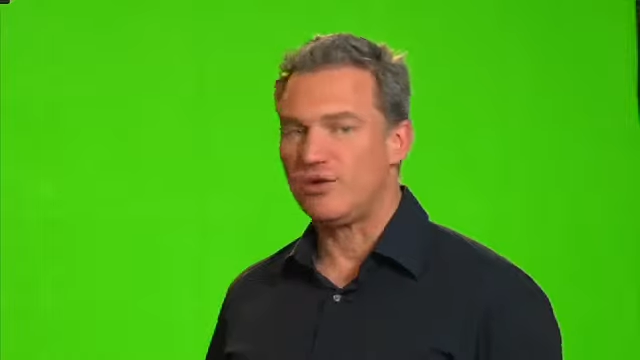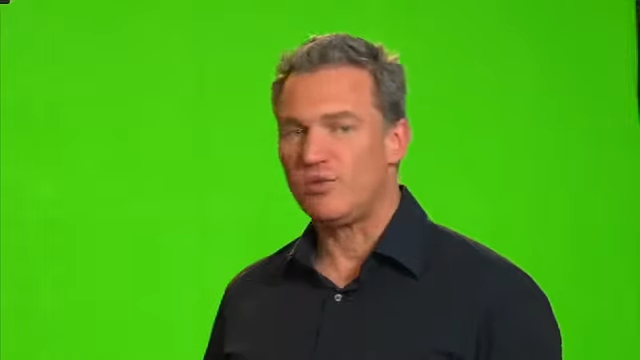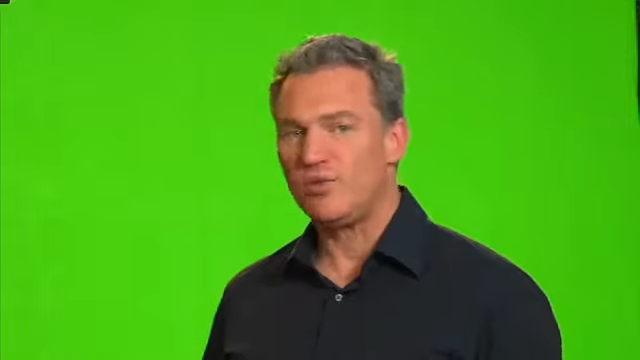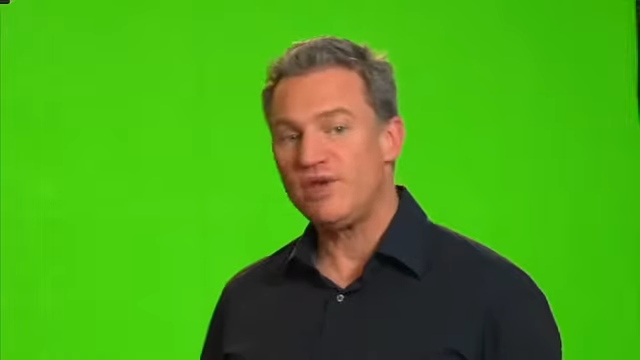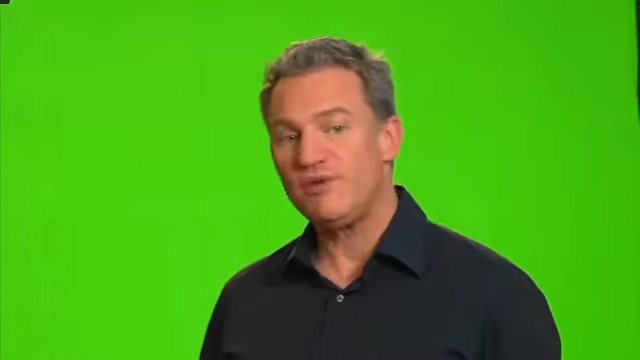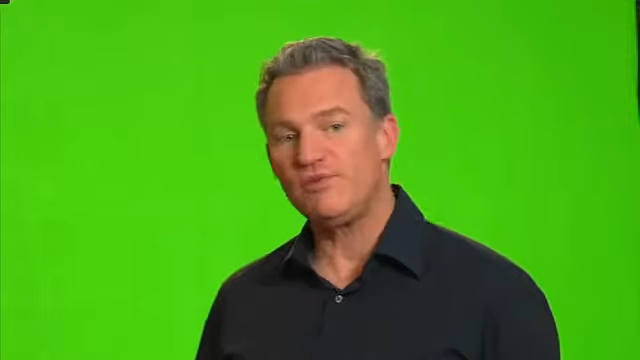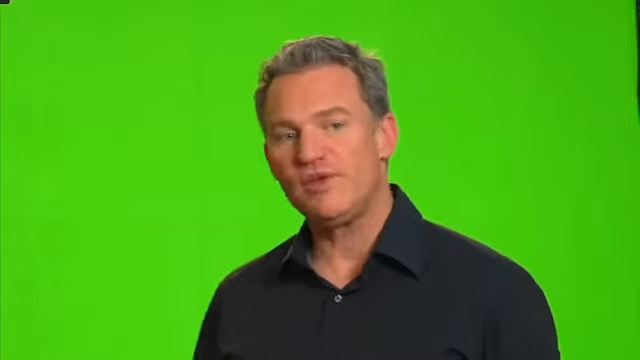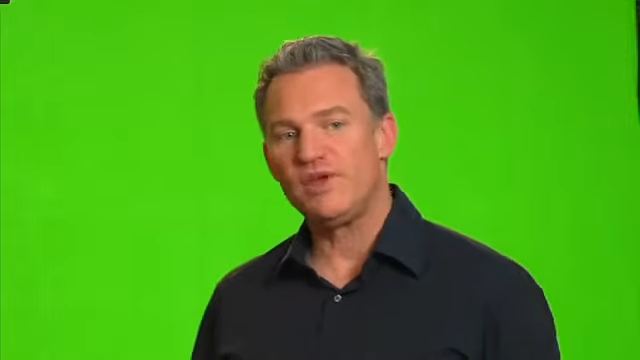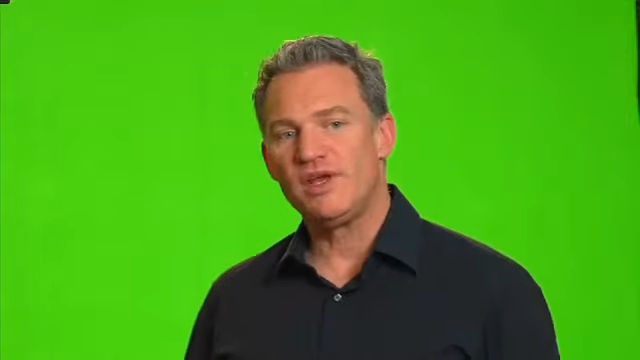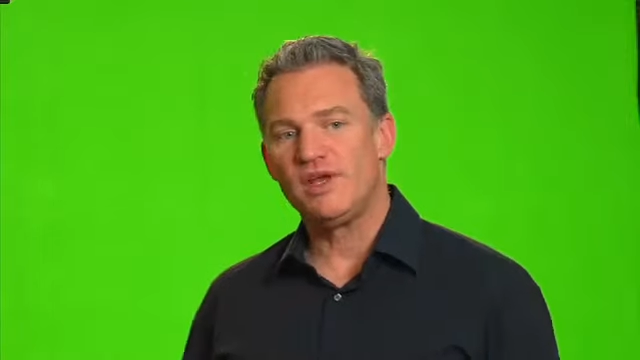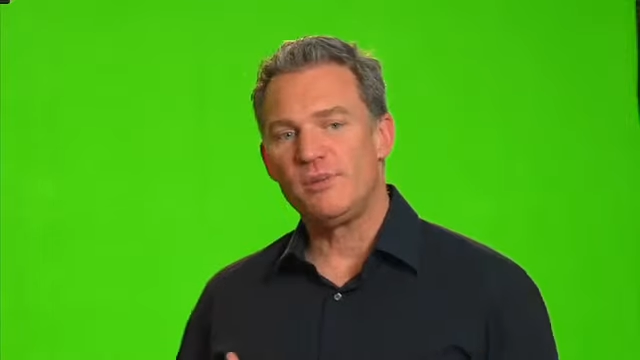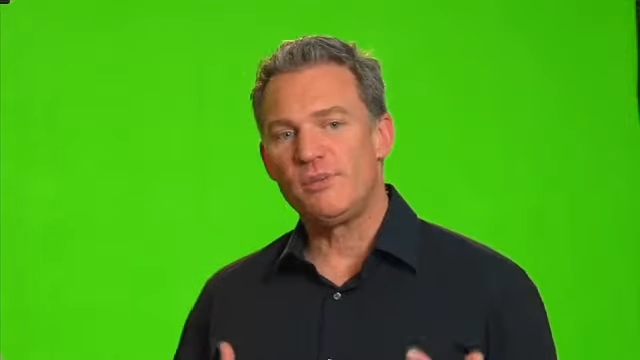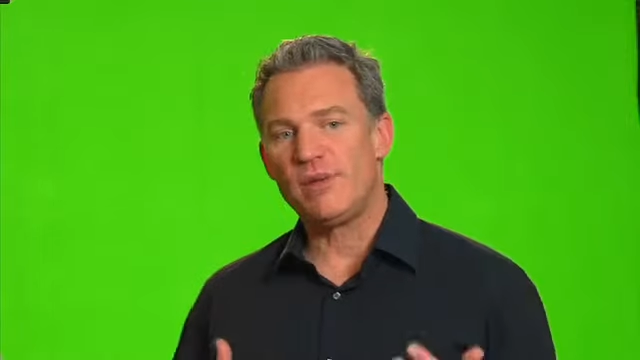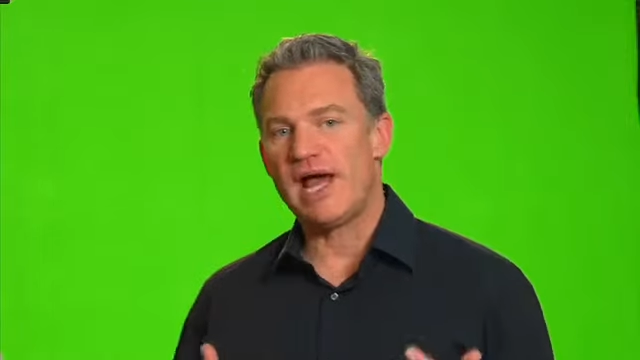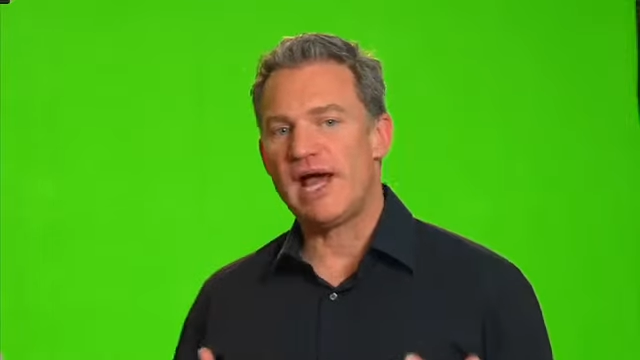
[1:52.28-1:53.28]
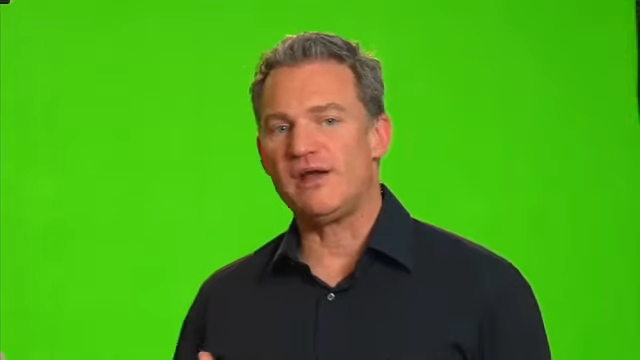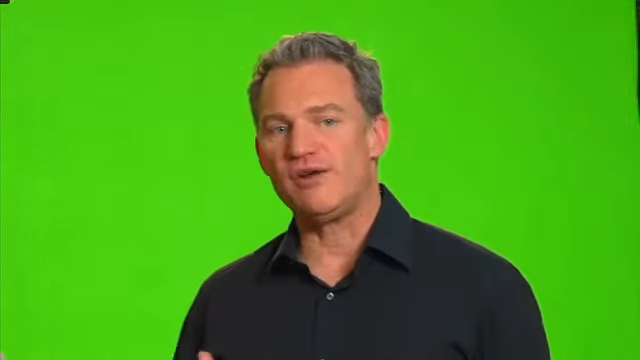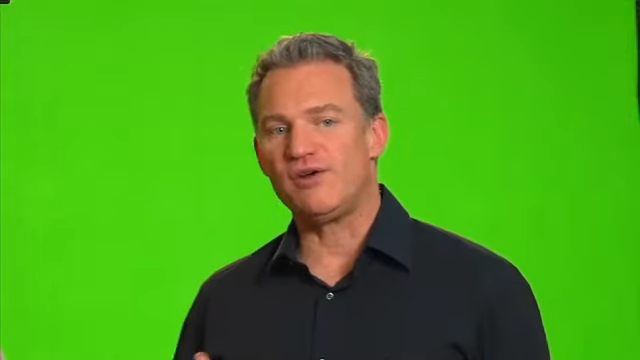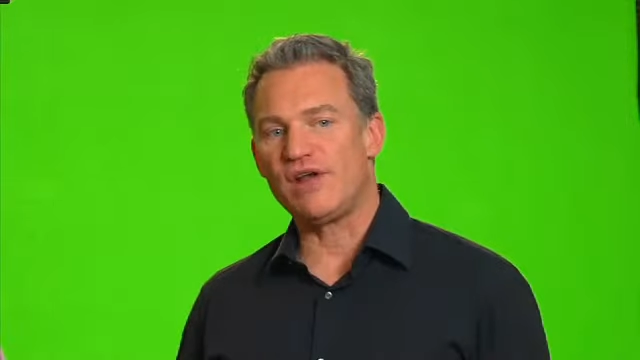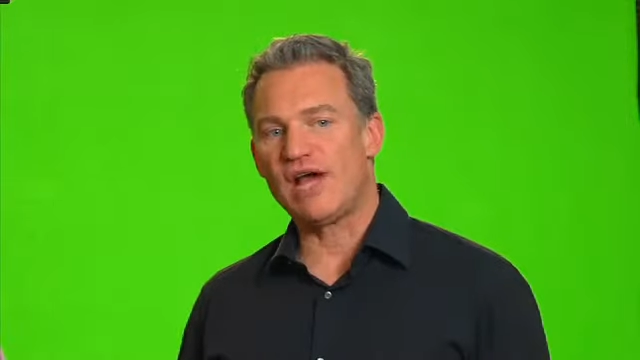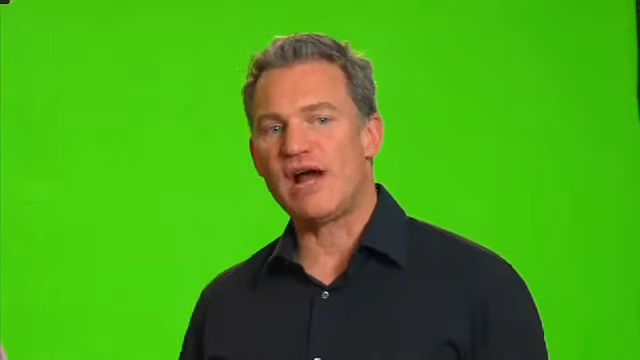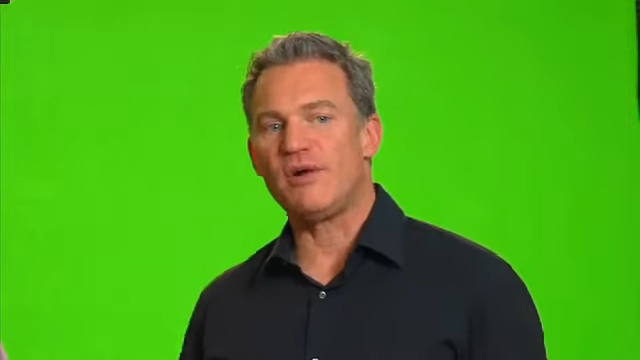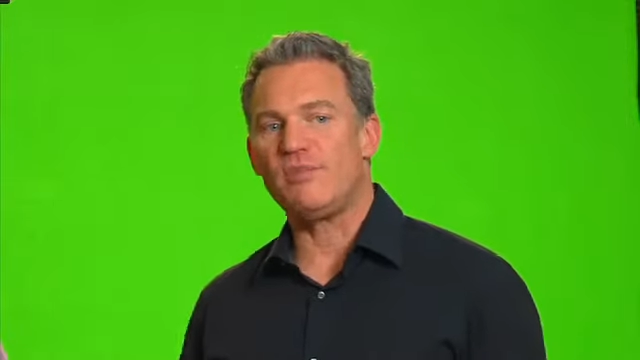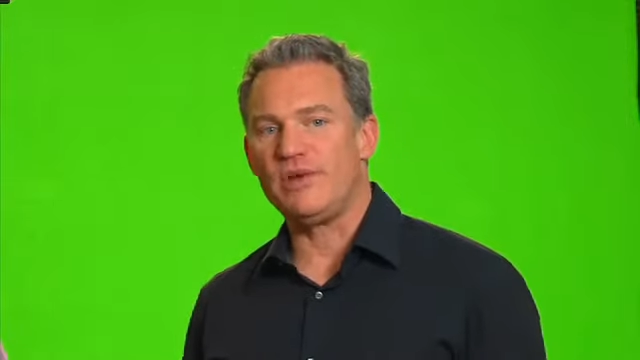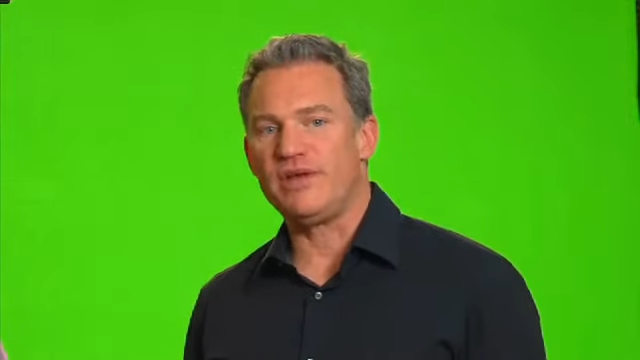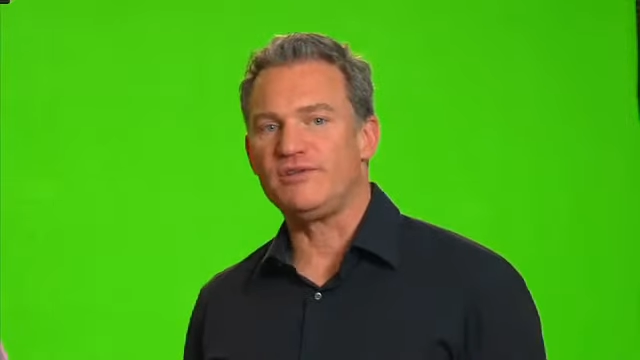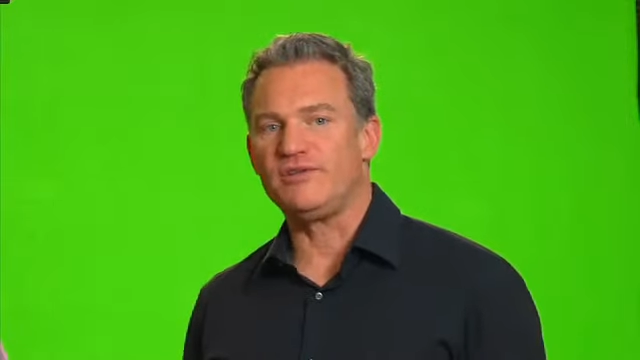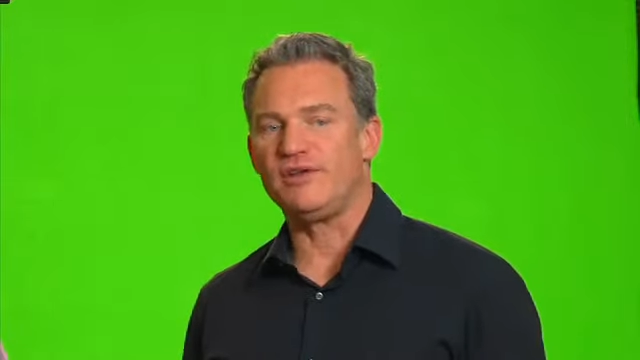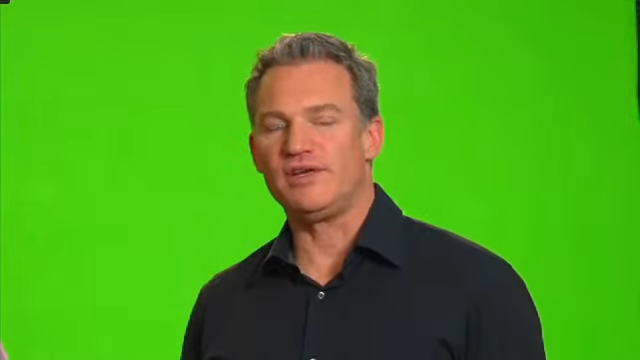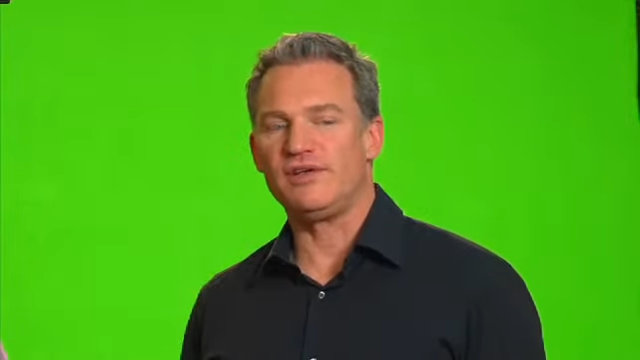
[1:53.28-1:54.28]
we've patterned our
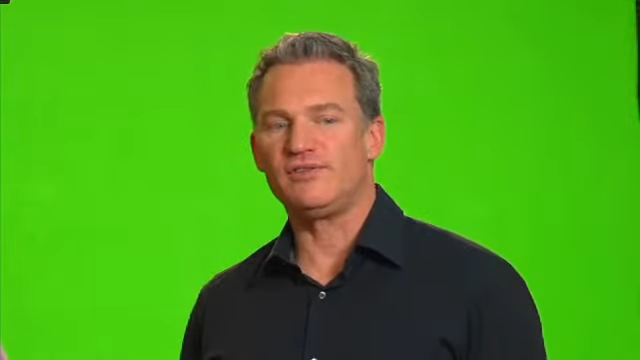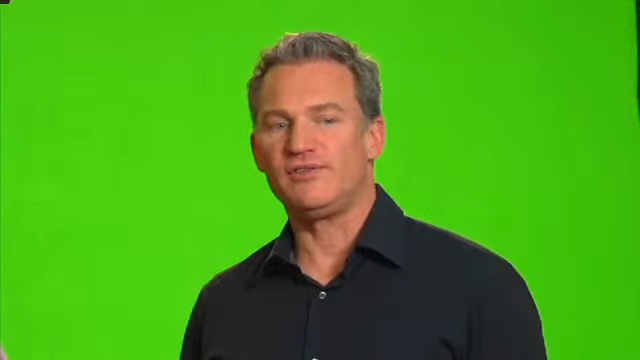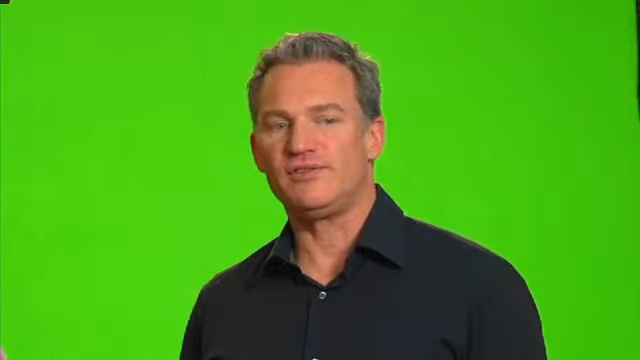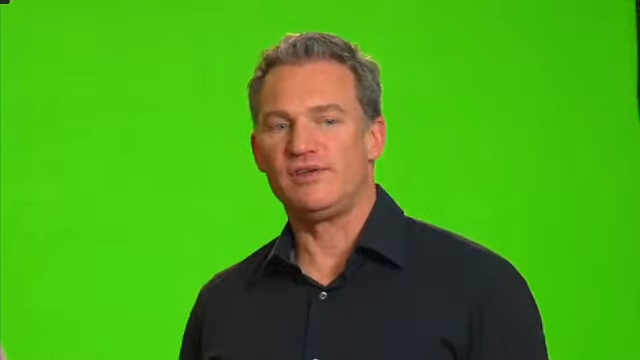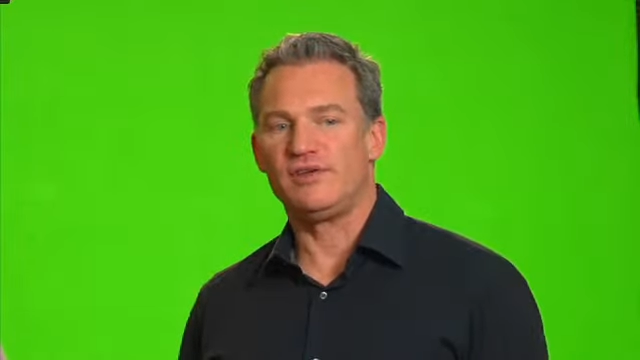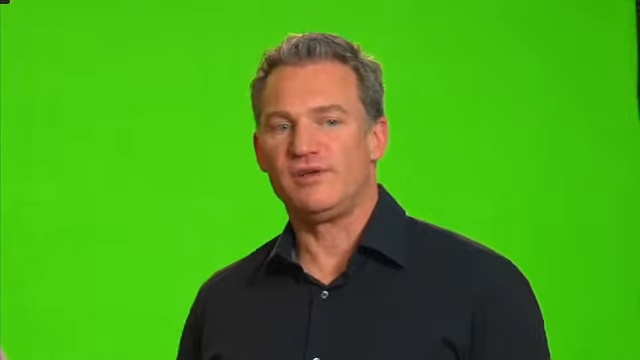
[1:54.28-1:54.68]
business,